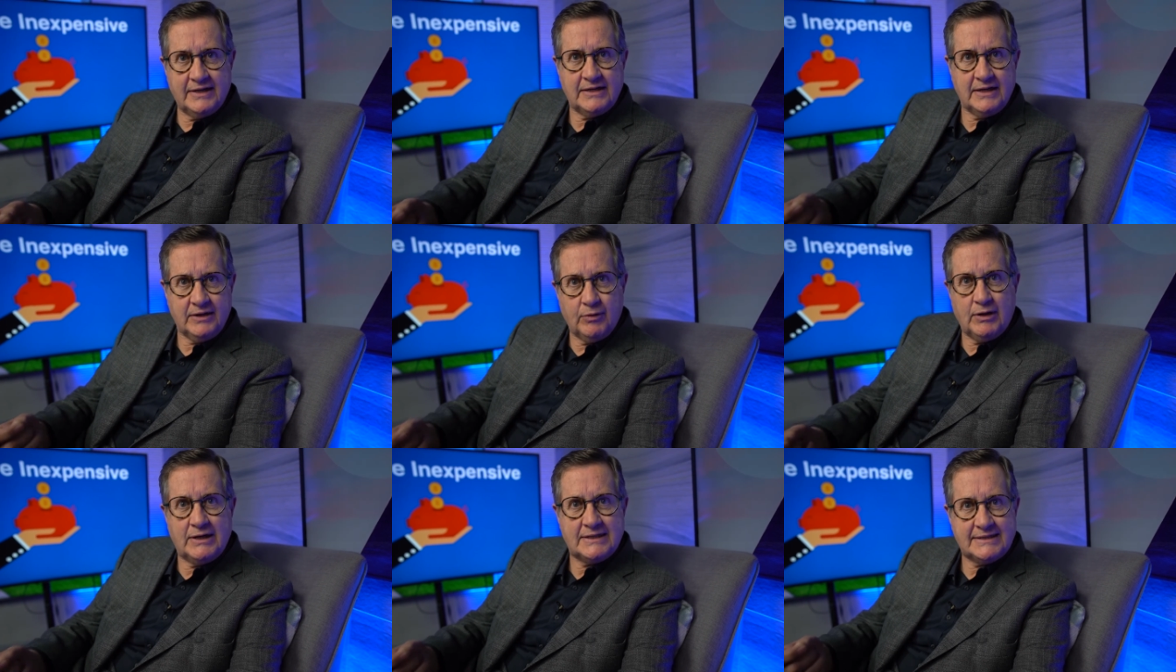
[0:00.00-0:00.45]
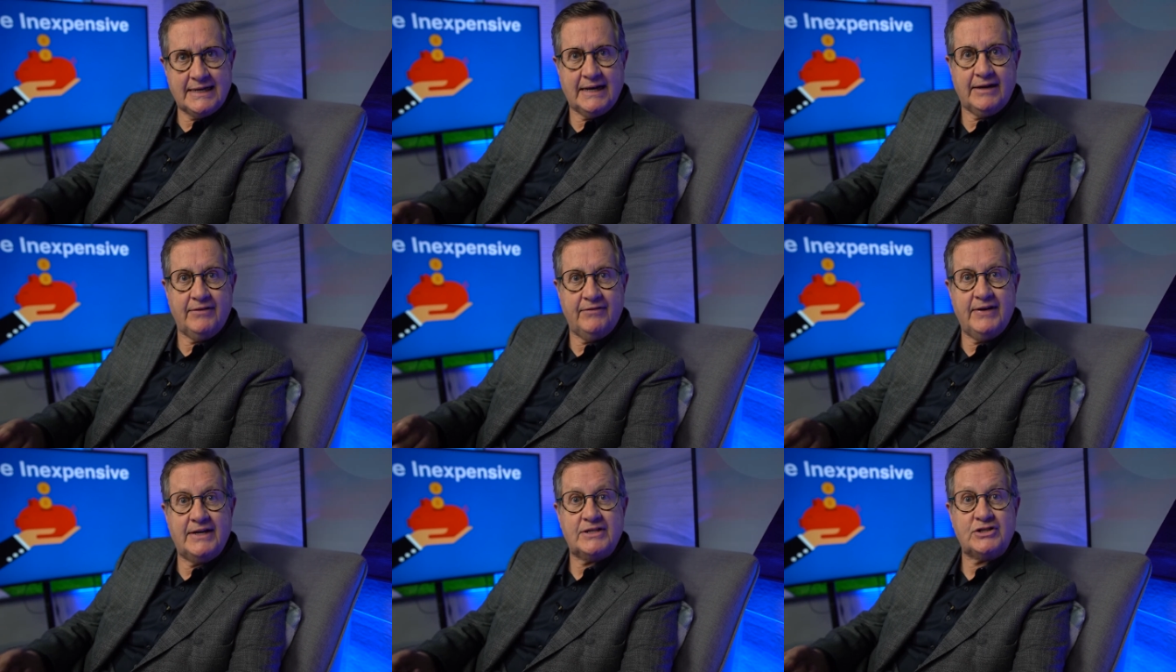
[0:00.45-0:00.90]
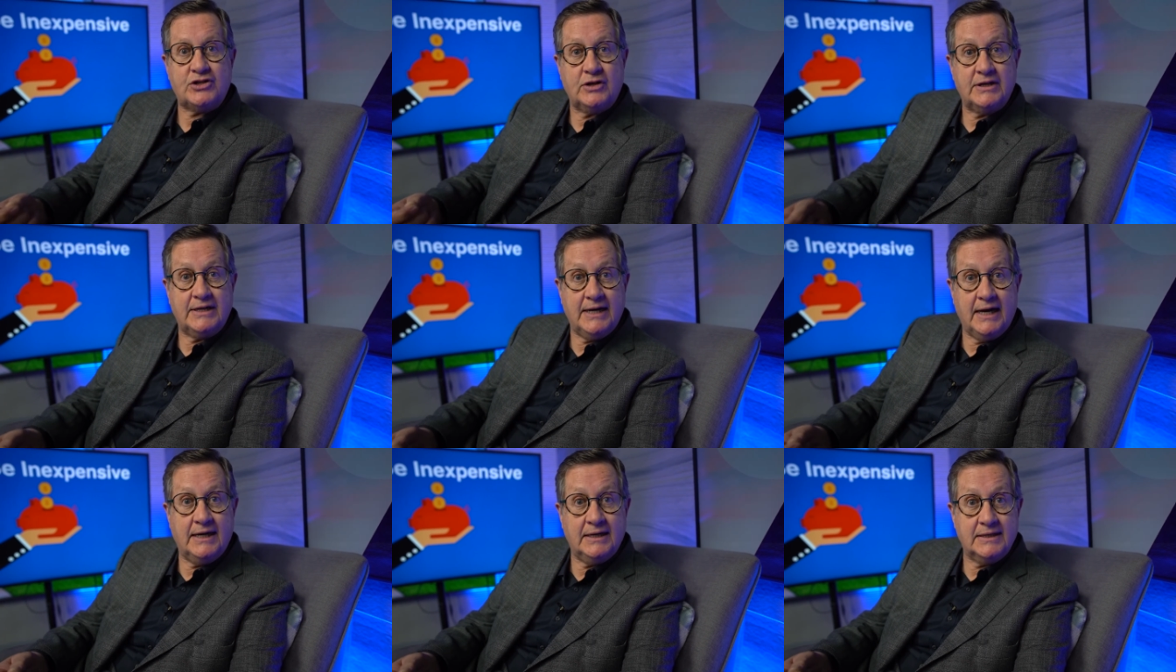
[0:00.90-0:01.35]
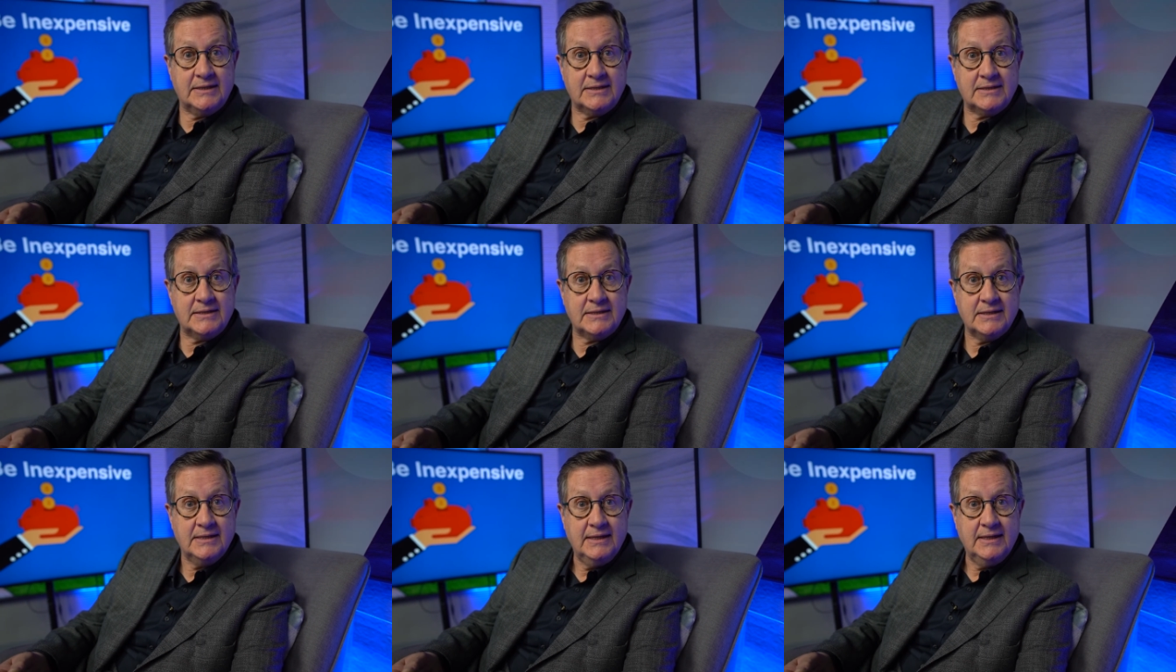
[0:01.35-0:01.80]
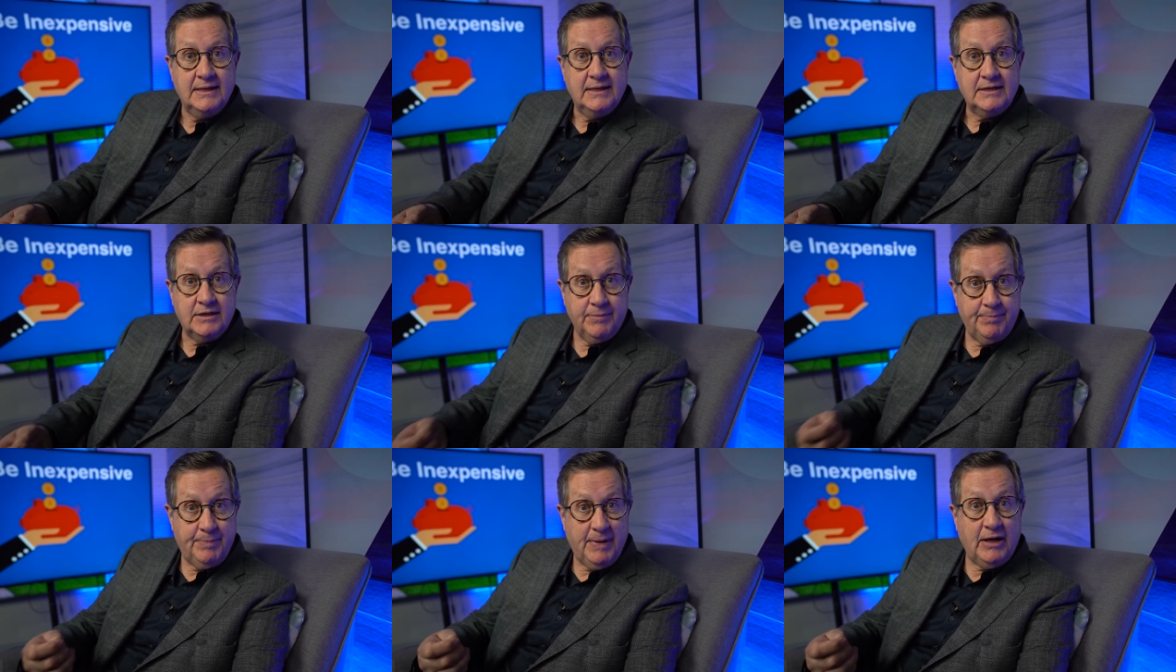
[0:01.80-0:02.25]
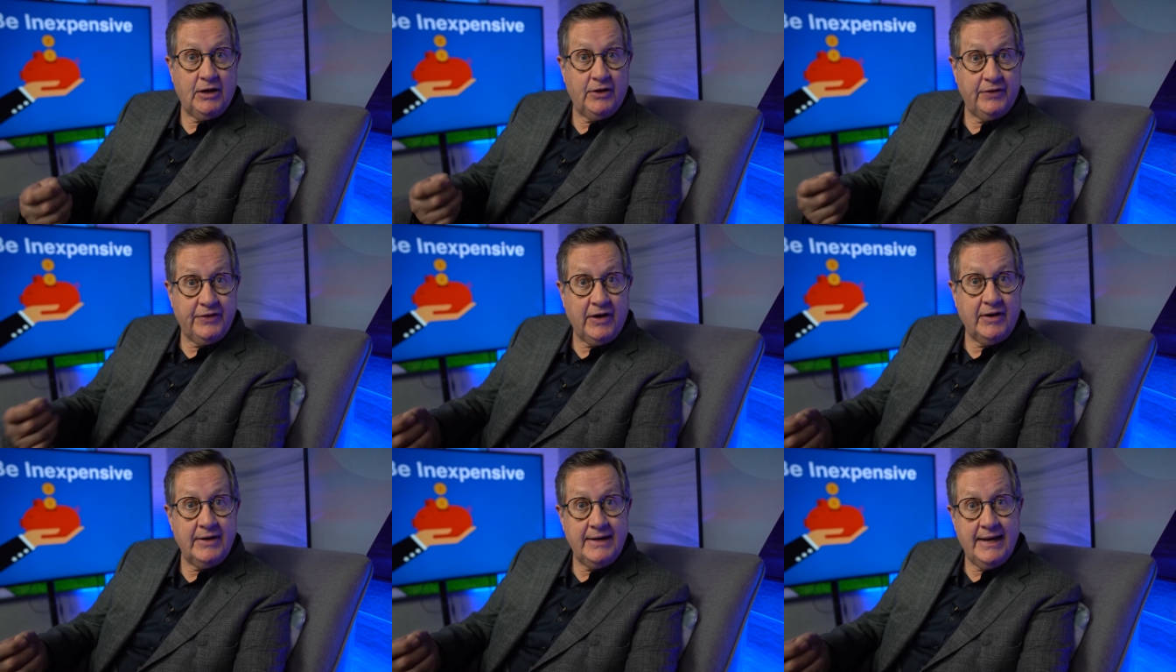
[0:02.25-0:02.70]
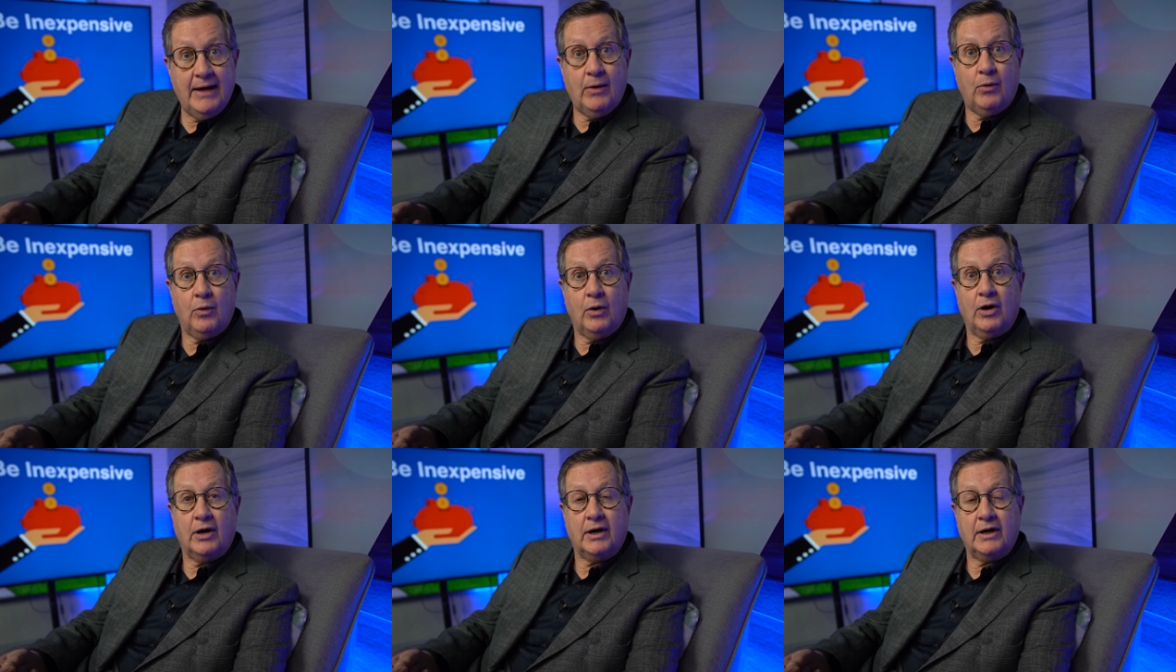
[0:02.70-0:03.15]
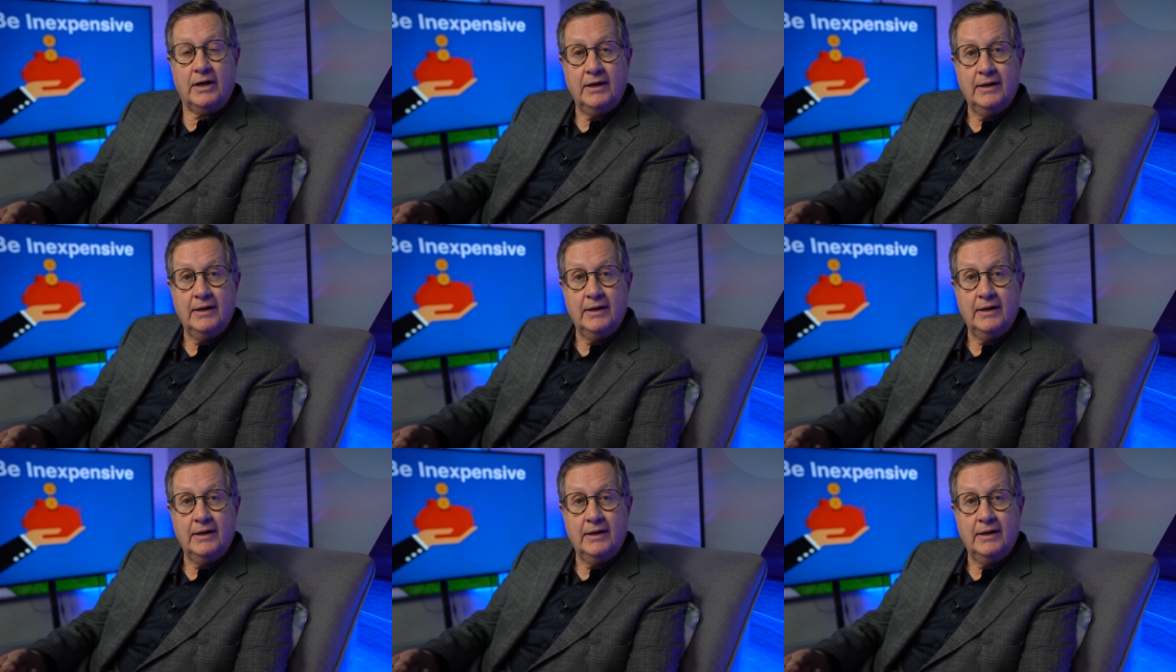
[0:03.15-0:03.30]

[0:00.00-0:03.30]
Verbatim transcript: real estate investor does to build their network.